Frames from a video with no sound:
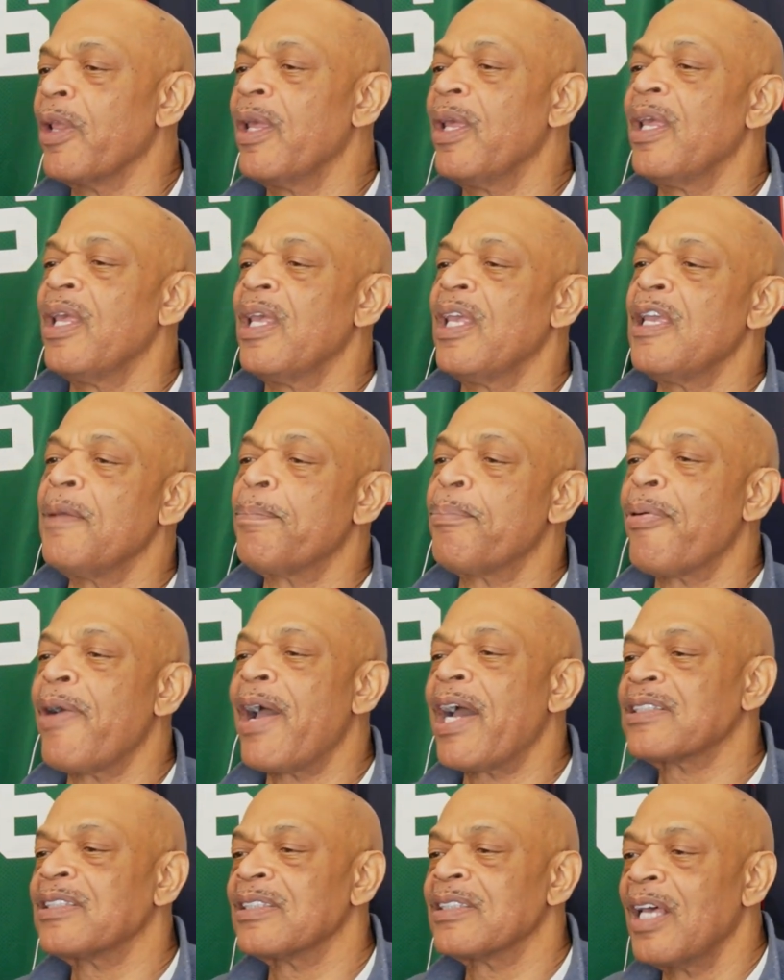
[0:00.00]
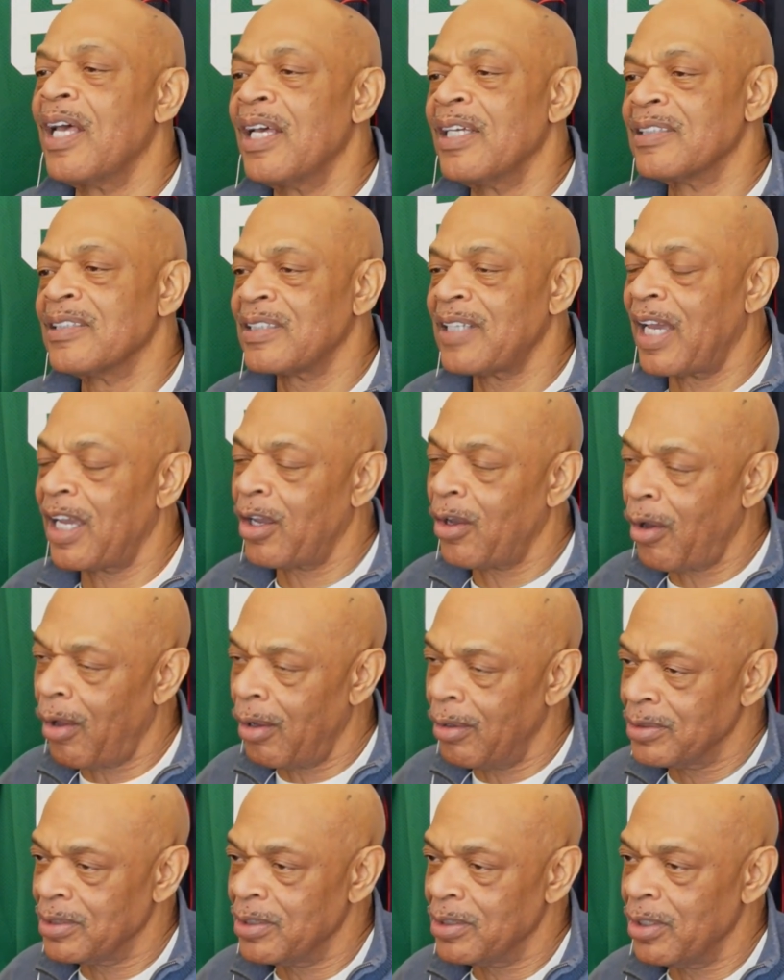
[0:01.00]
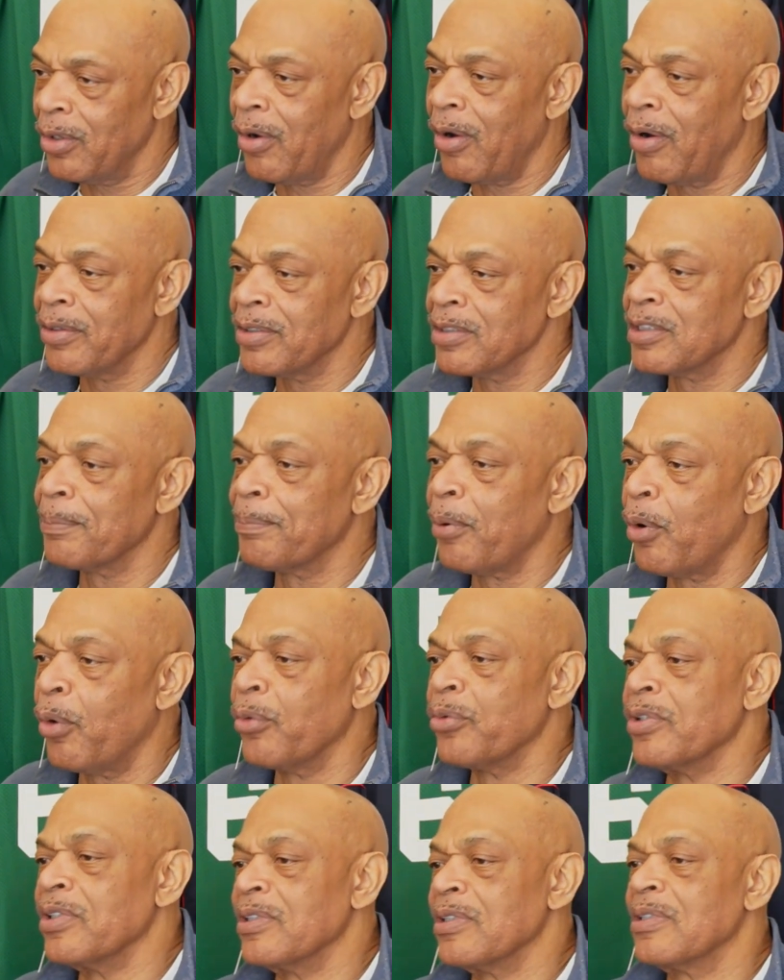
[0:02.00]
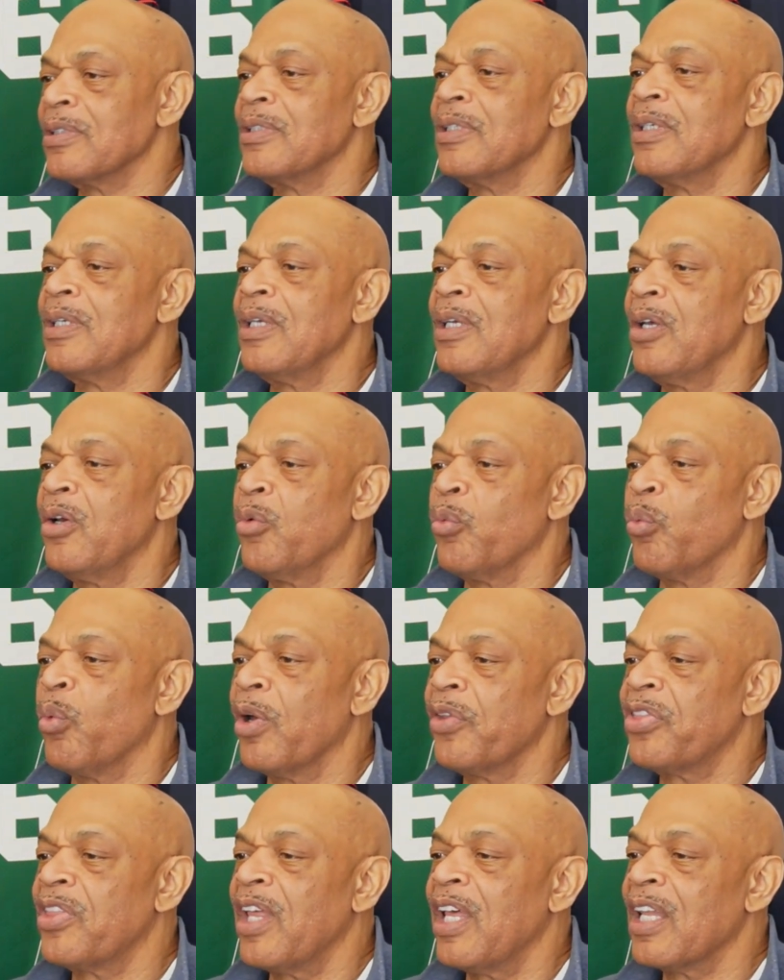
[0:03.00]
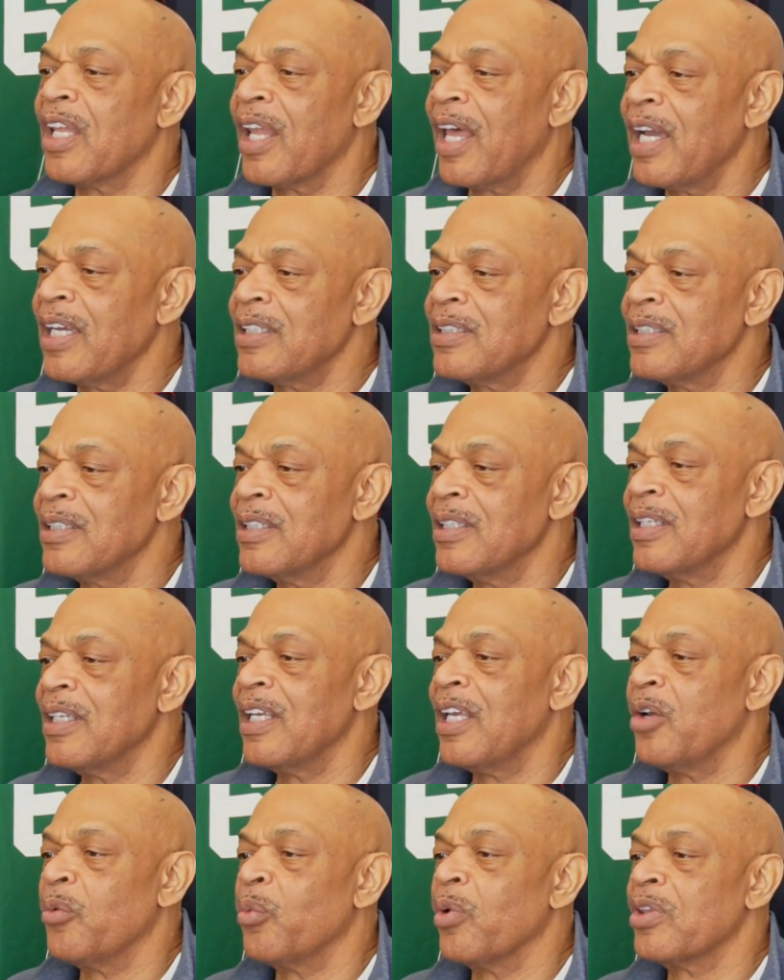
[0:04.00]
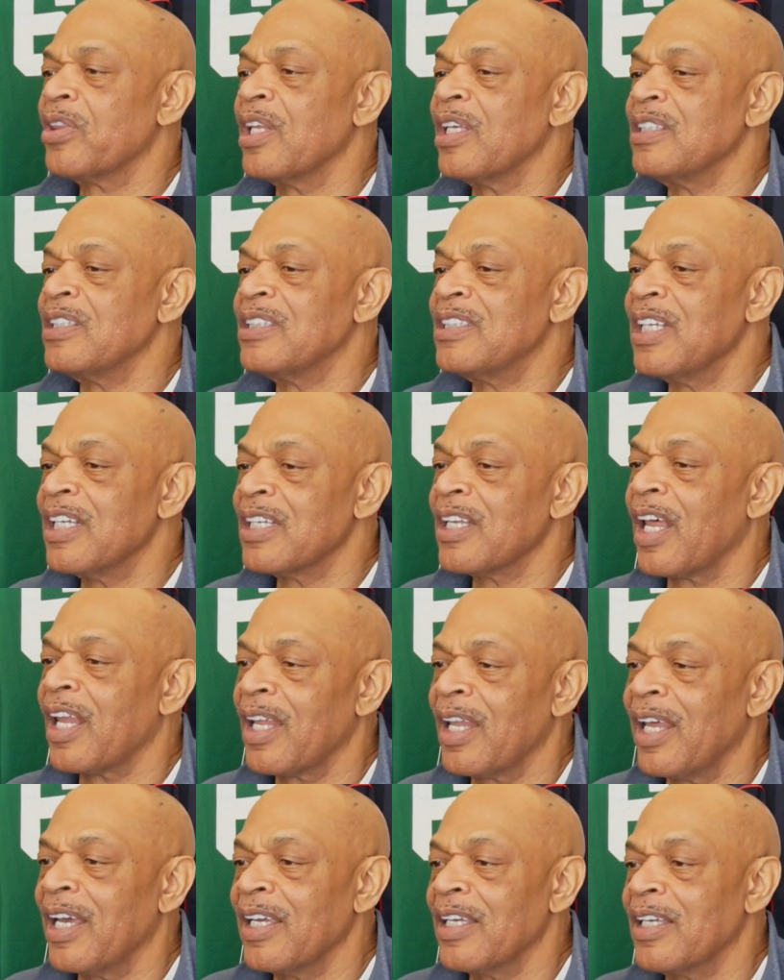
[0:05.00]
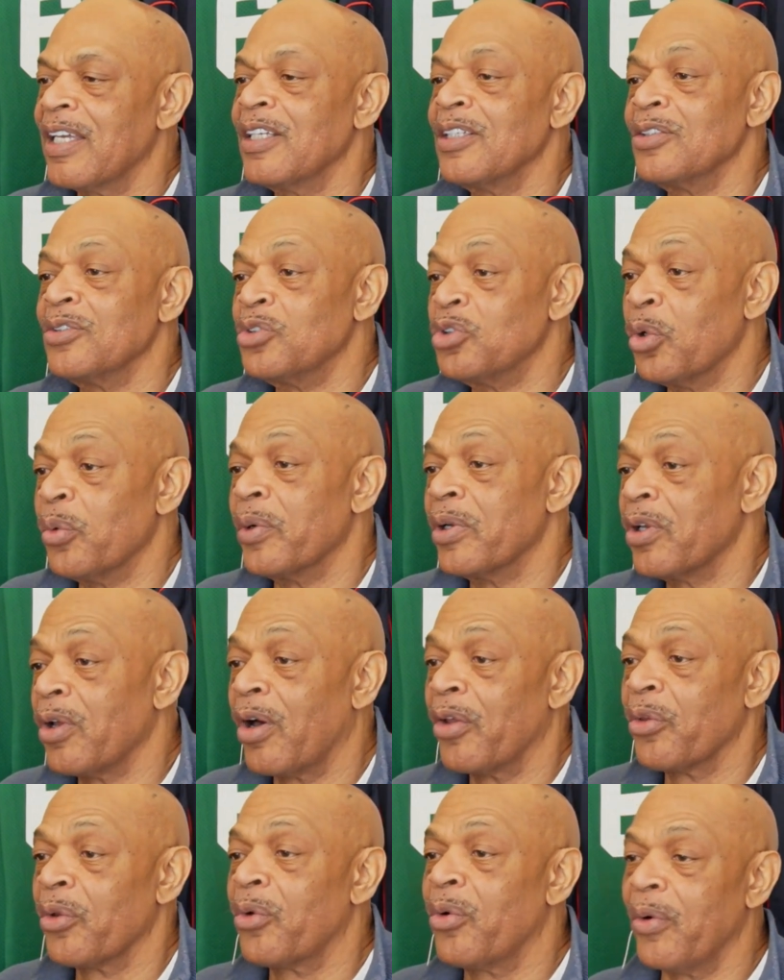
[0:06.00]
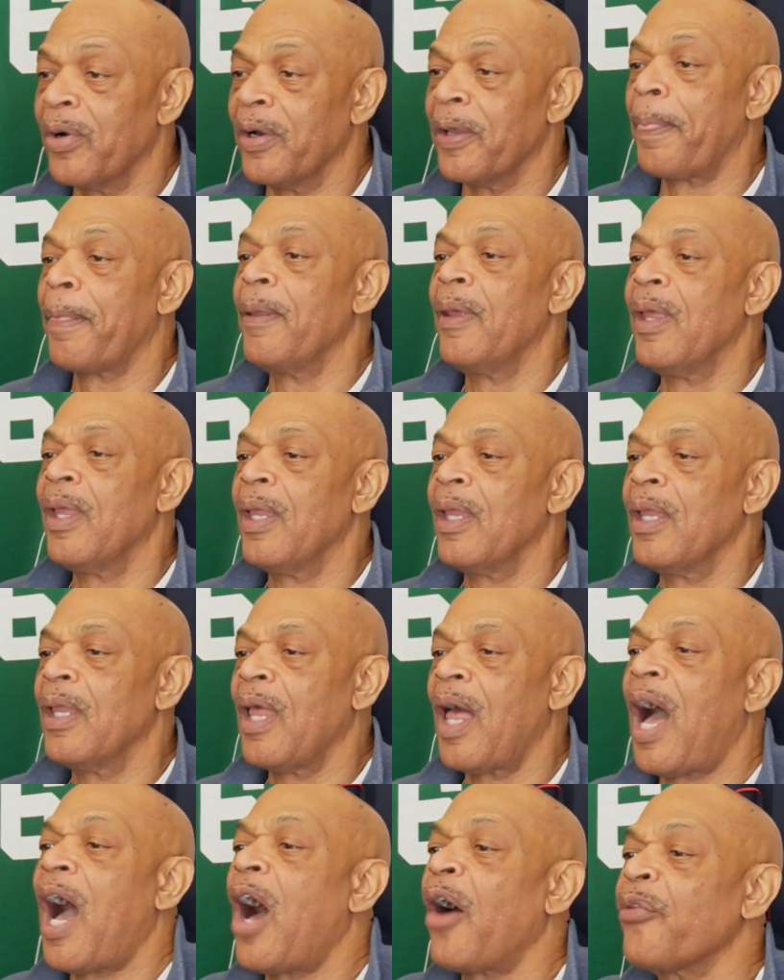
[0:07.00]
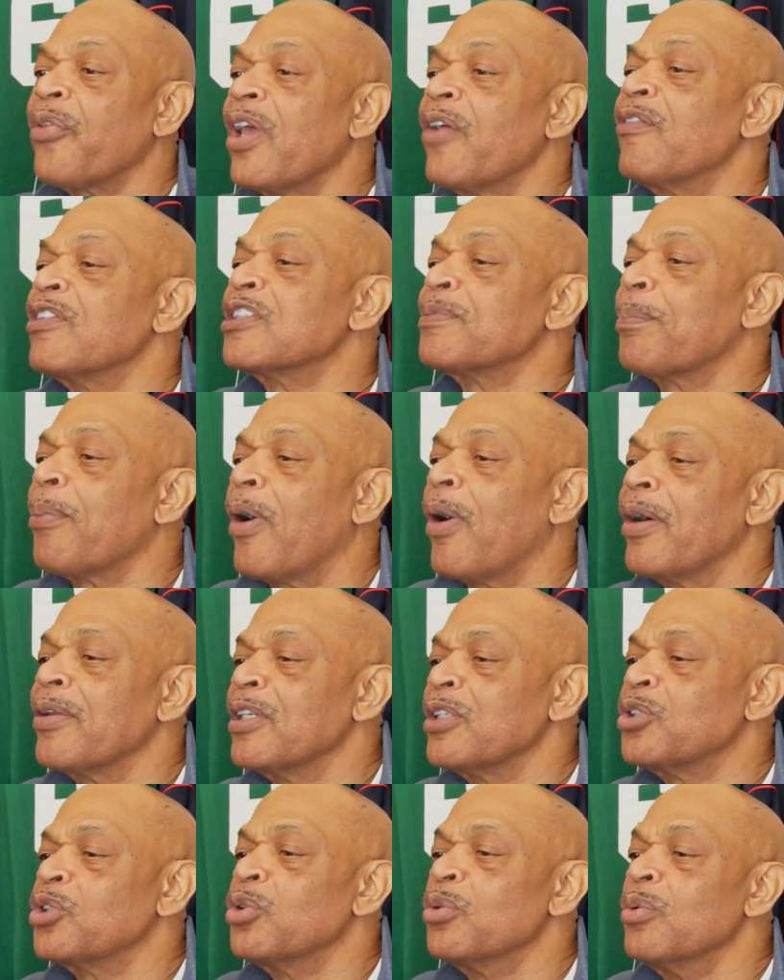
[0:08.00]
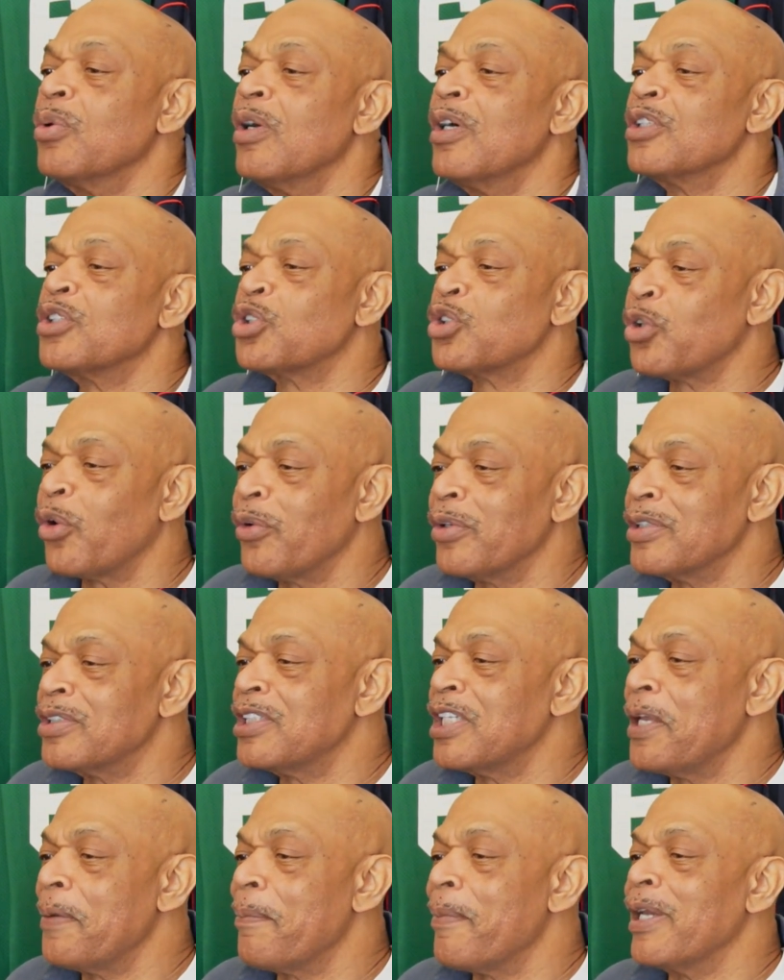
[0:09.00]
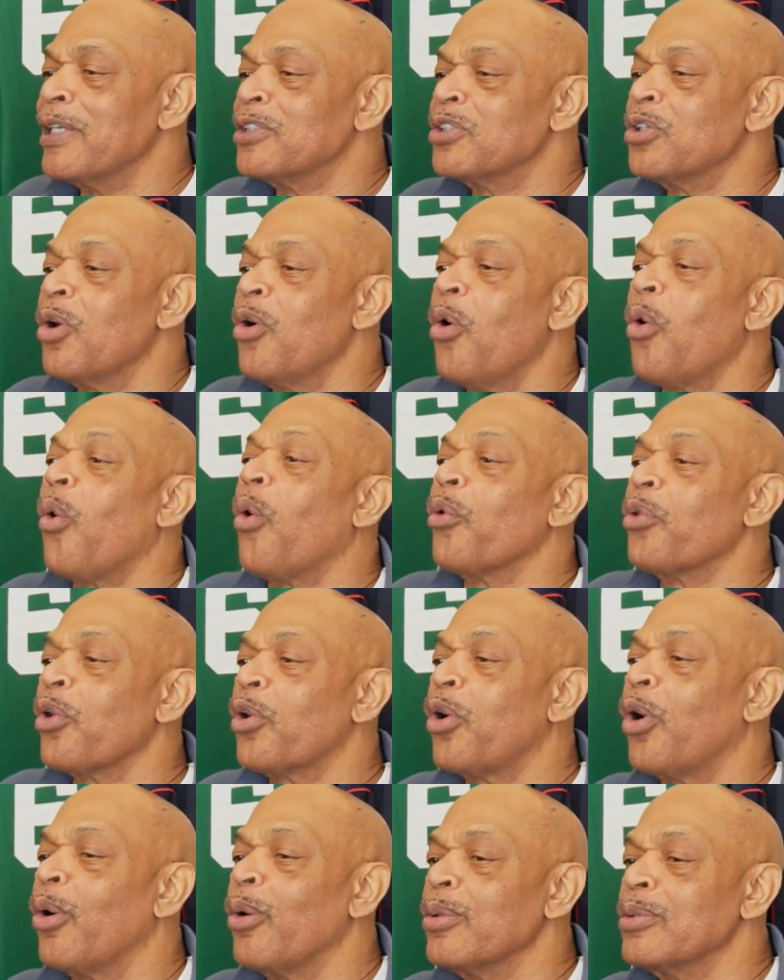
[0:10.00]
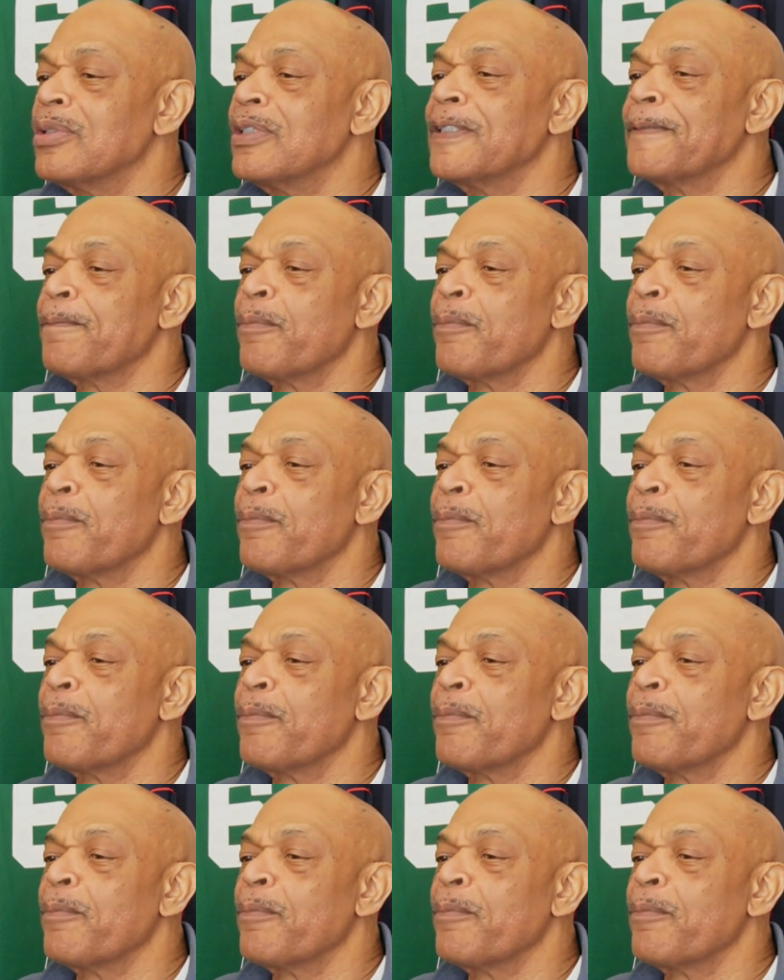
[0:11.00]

He practiced psychology on his opponents, what they liked and what they did not like doing on the court, how they responded to certain teammates or the coach.